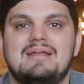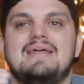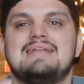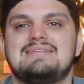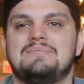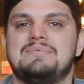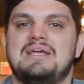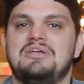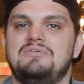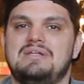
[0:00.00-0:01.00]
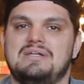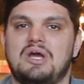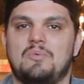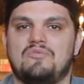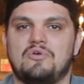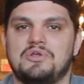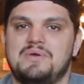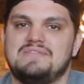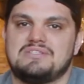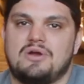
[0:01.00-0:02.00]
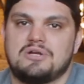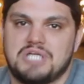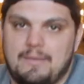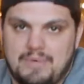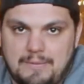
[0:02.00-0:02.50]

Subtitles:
that's something that you need to know before you even start shopping.